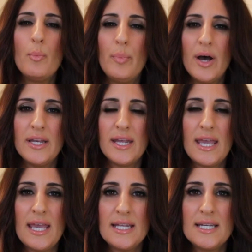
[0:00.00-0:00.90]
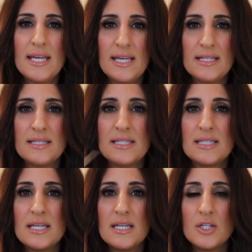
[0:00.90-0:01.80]
But it
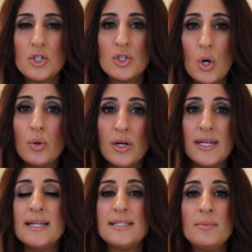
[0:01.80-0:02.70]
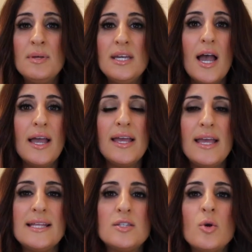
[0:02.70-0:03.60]
is so good. To me,
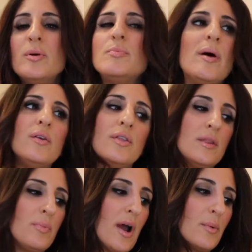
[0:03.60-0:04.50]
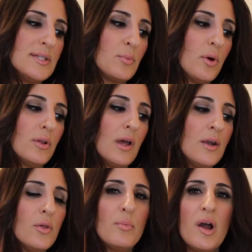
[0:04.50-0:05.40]
it's so much better than the Brow Wiz. Where I
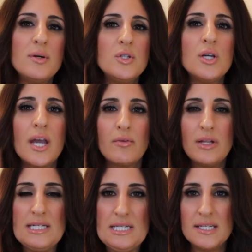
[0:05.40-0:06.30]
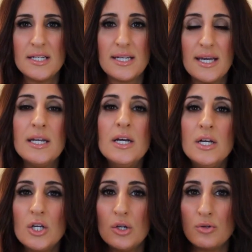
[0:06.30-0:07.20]
know the Brow Wiz you can get really detailed and get,
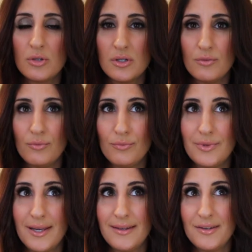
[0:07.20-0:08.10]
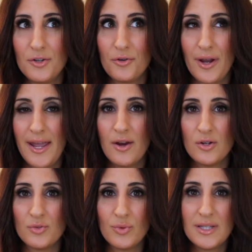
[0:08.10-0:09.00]
you know, get your
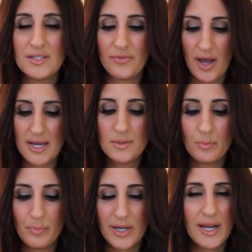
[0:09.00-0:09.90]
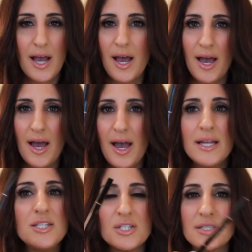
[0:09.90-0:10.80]
hair is really defined, but
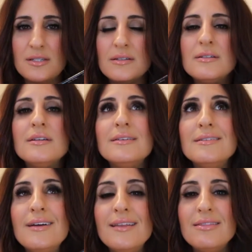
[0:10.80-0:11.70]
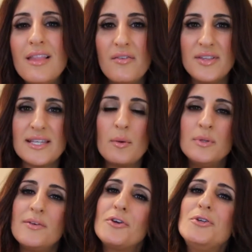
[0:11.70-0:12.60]
I just, I love this. I
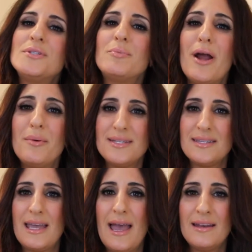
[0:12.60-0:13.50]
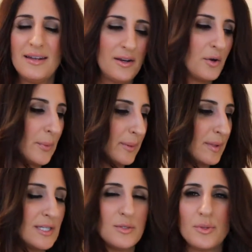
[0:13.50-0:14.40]
will never use the brows again. I don't know what
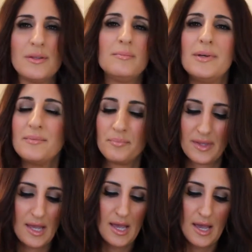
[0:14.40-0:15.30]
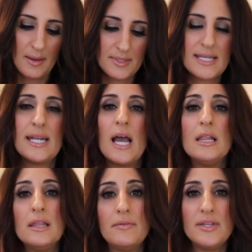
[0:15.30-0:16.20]
I'm gonna do with them, but I'm just kidding.
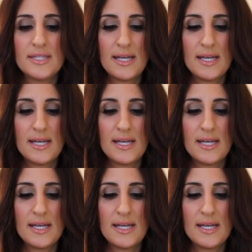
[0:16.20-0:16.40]
I love this.